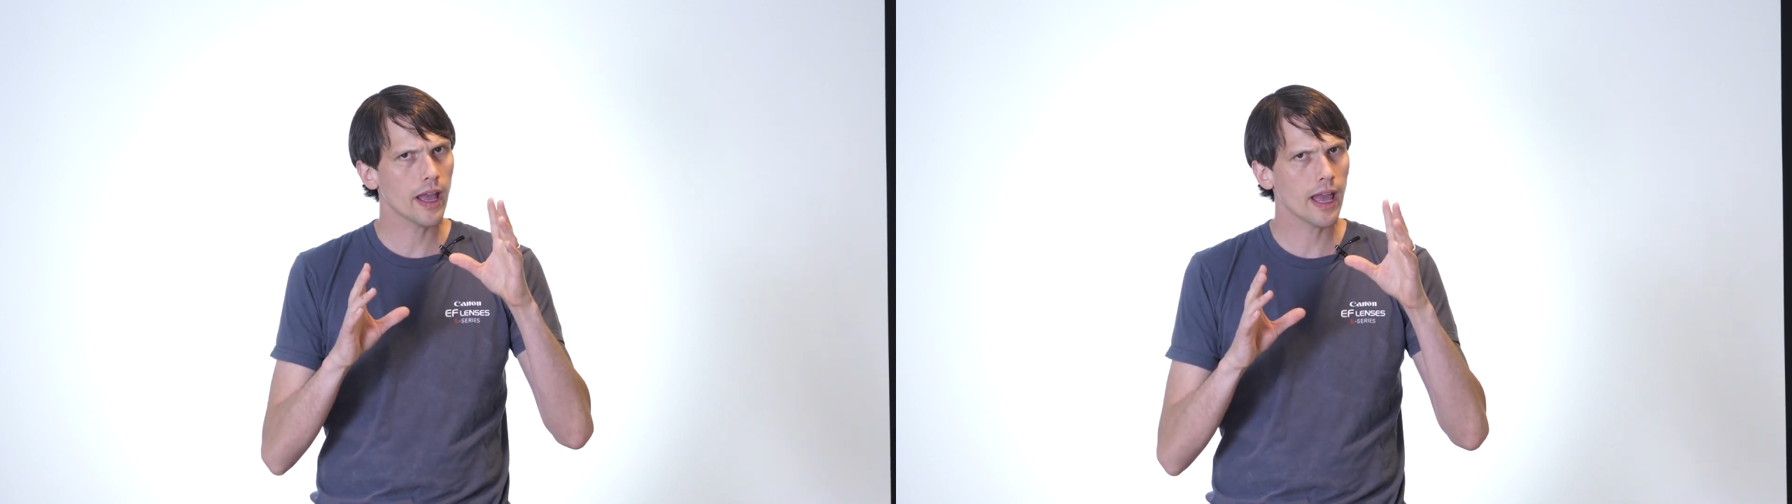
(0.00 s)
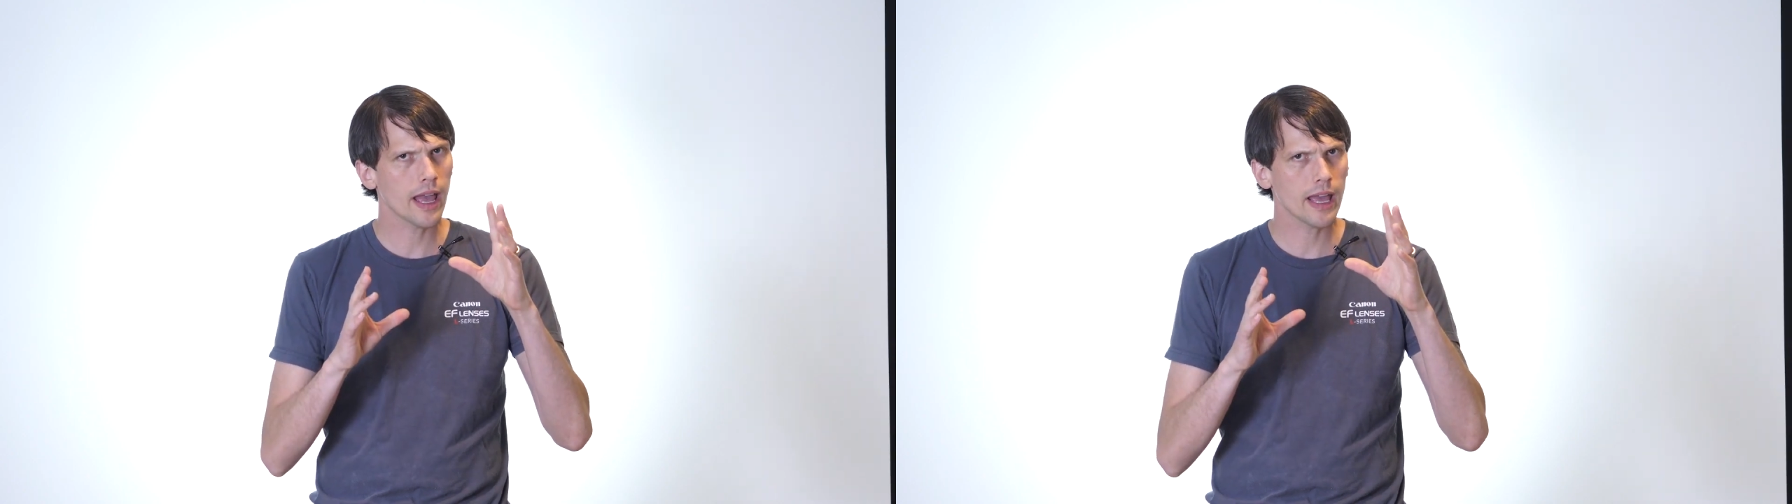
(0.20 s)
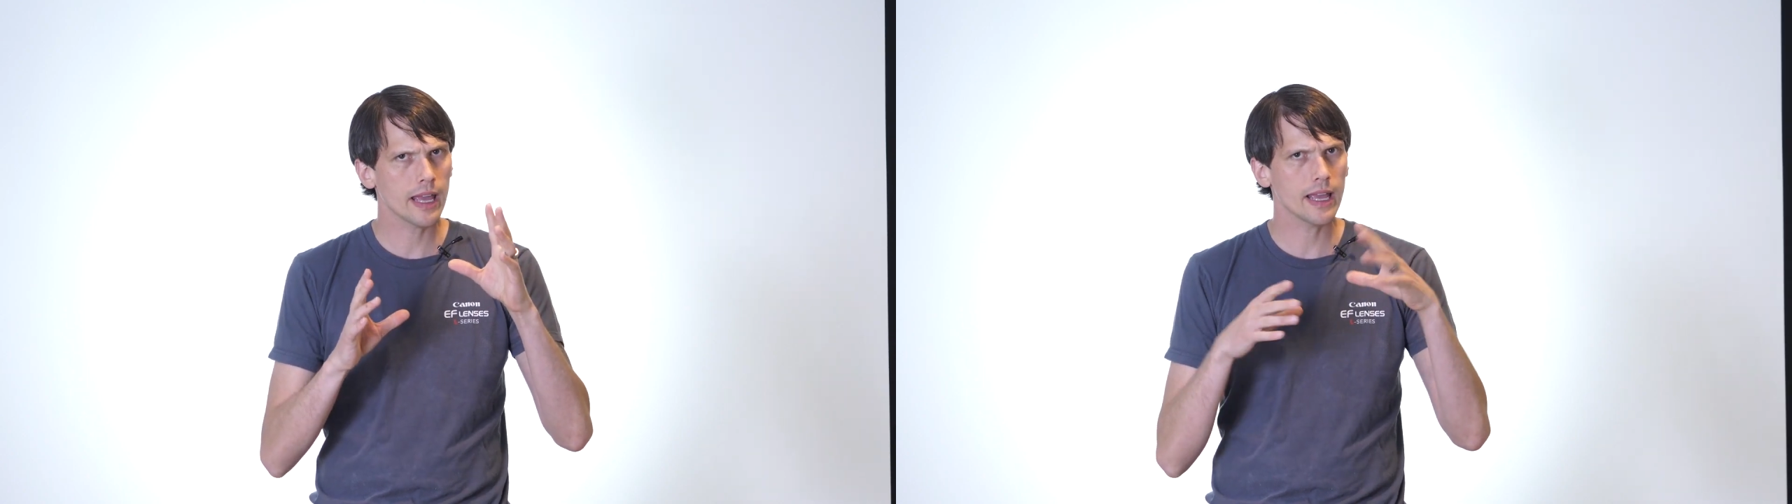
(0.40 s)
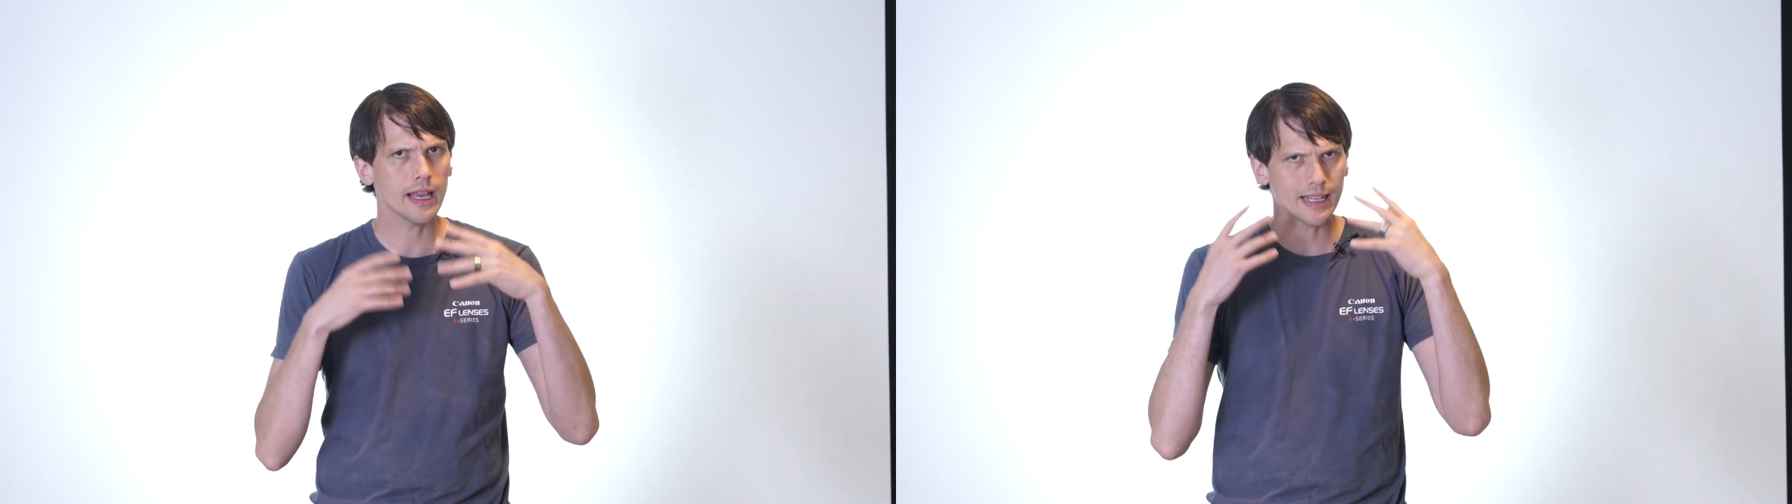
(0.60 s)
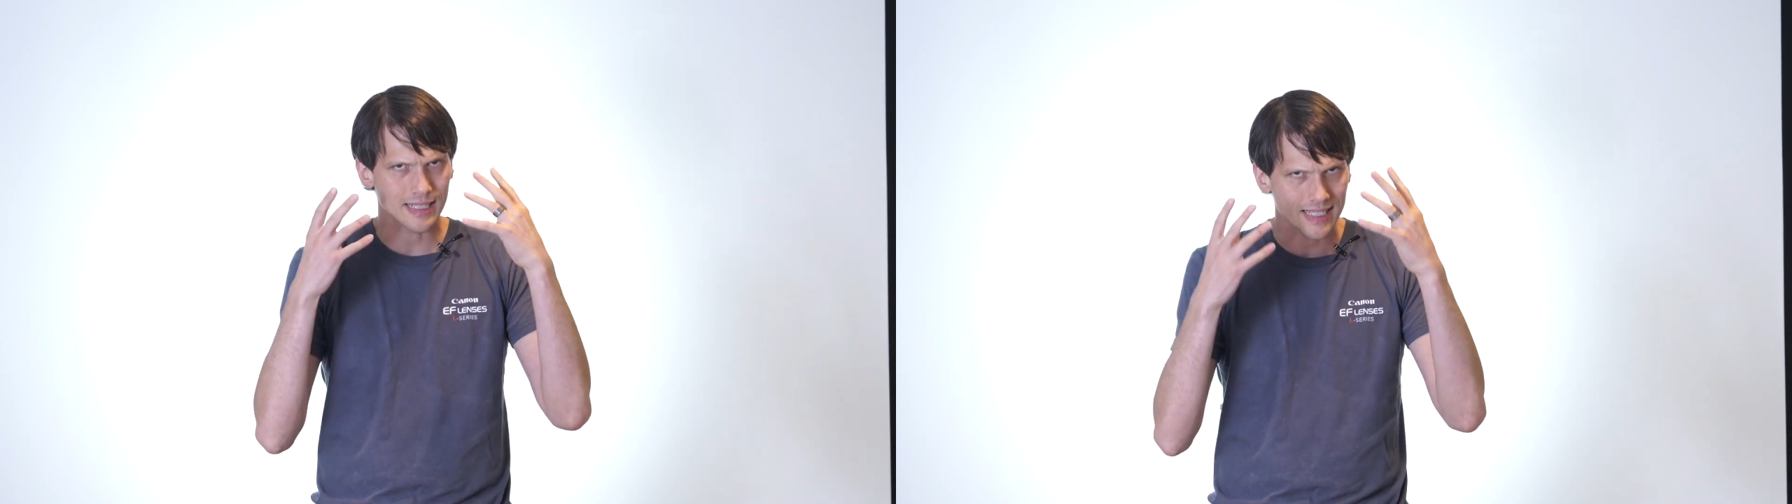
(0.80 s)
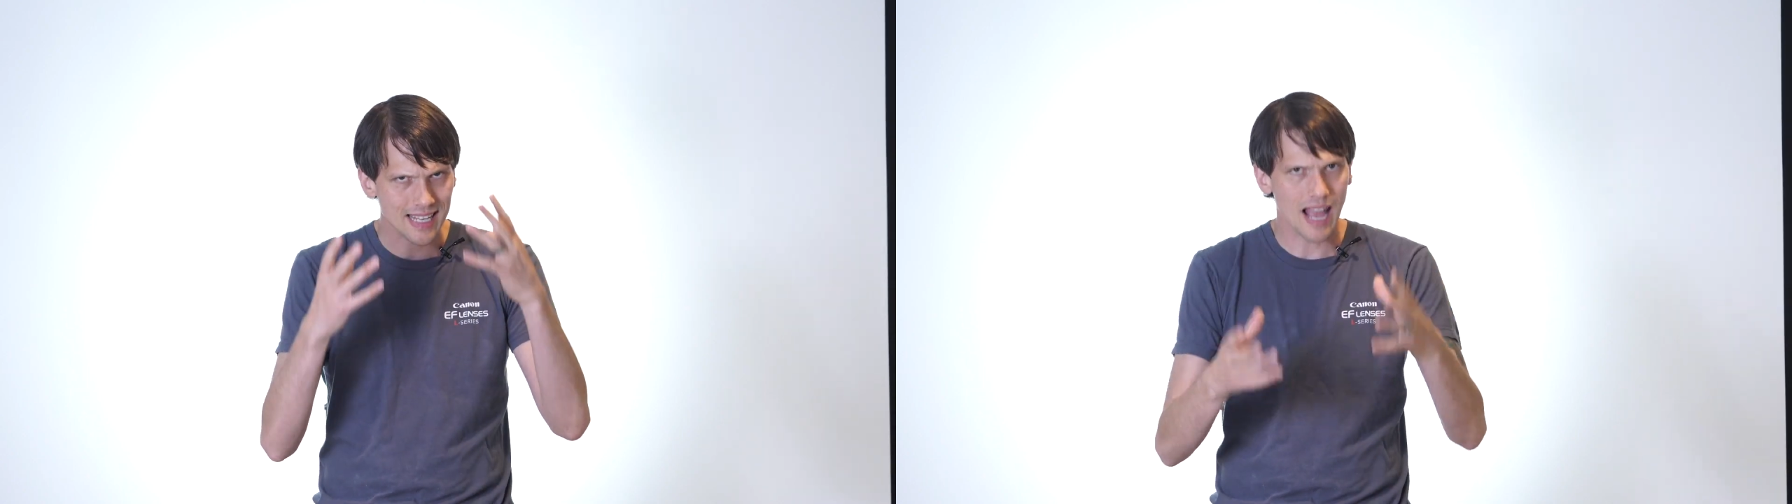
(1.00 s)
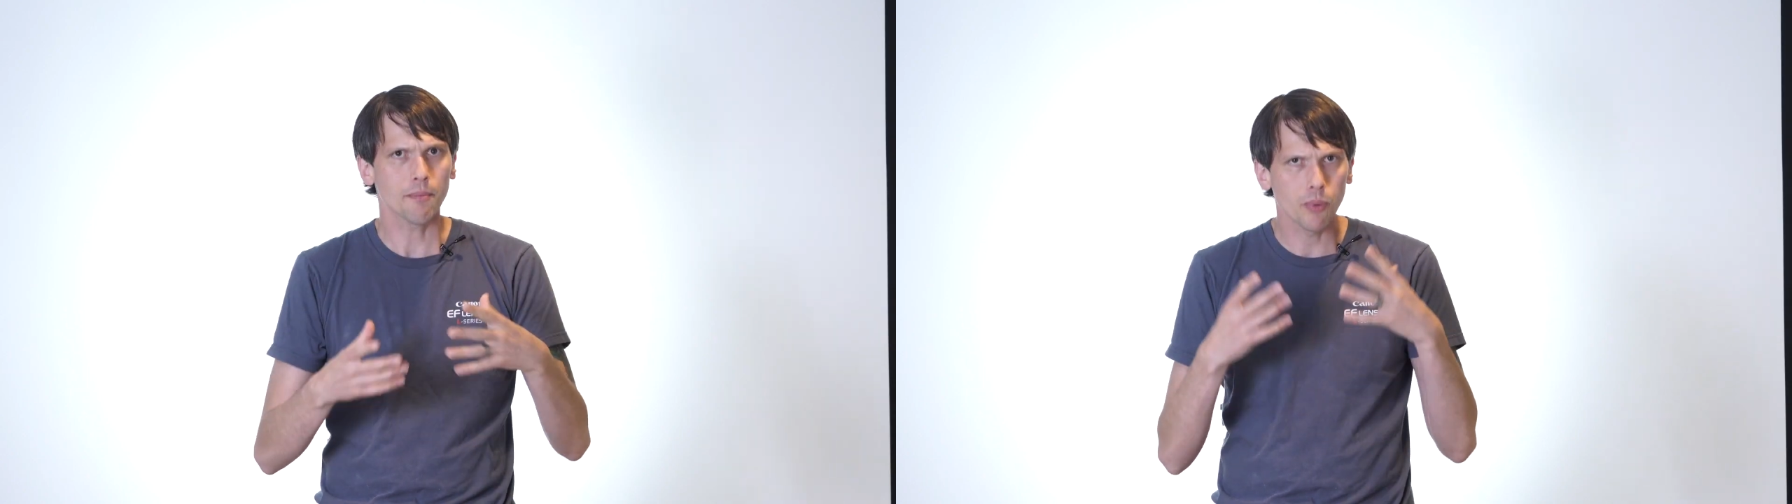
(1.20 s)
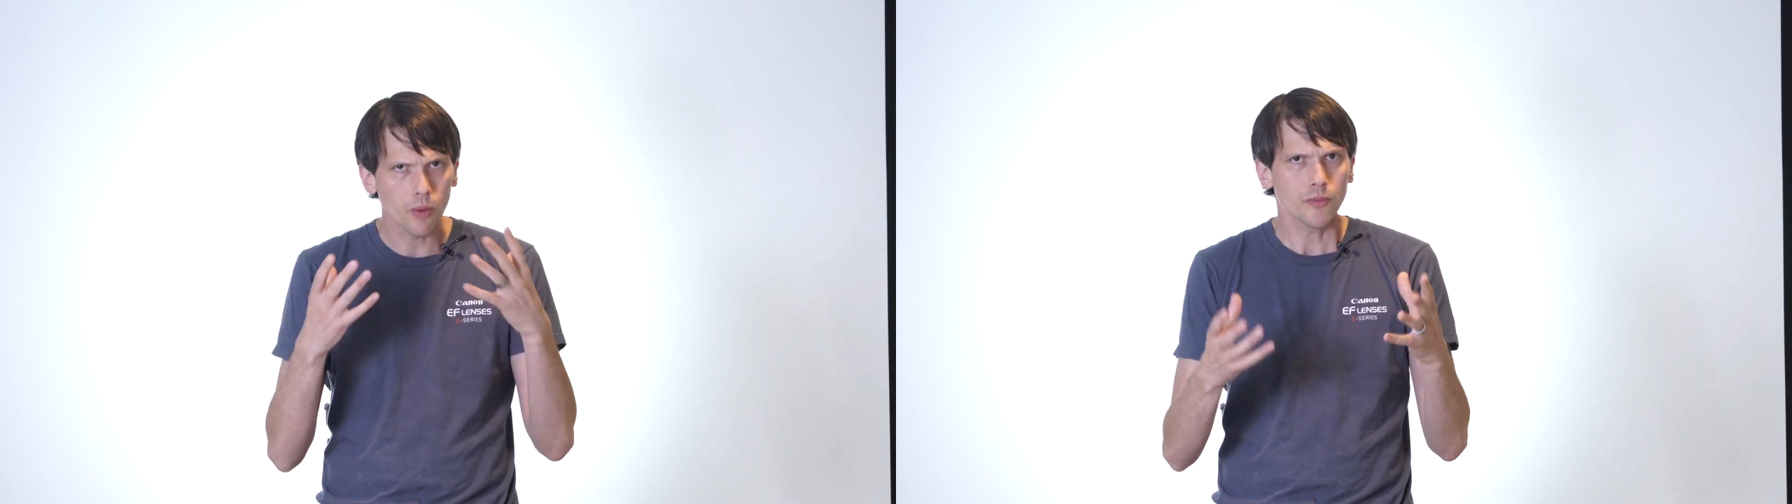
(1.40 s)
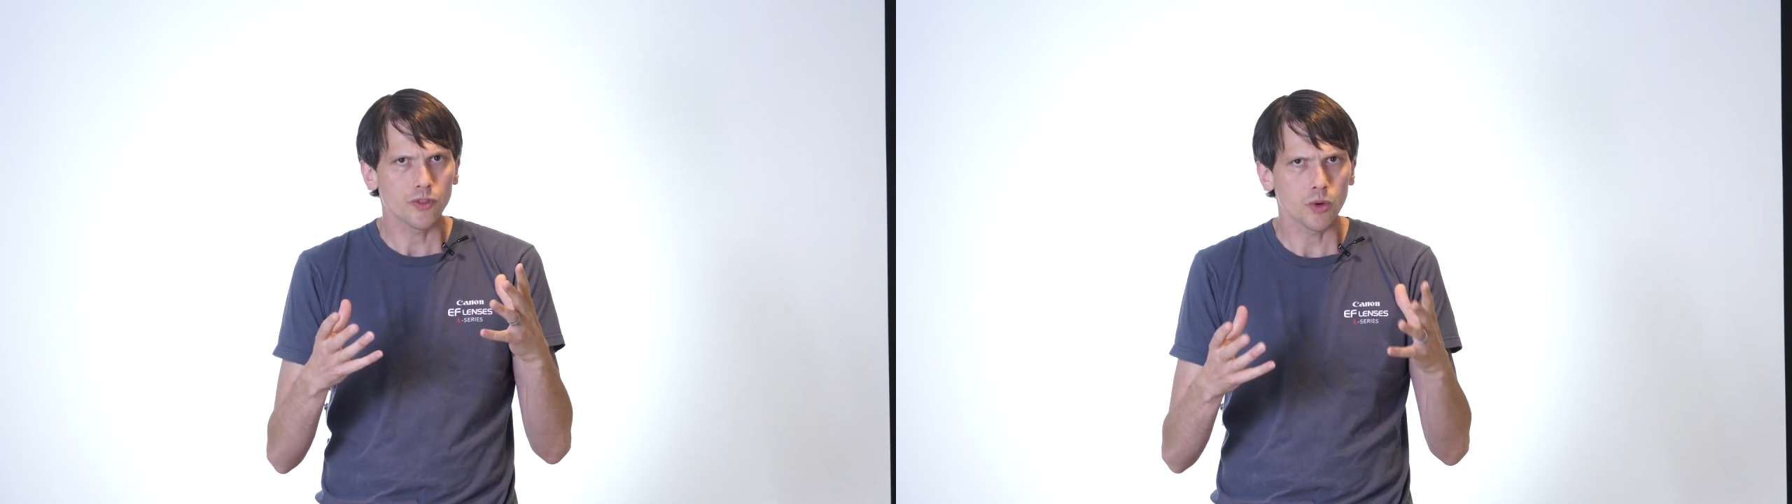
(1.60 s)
an example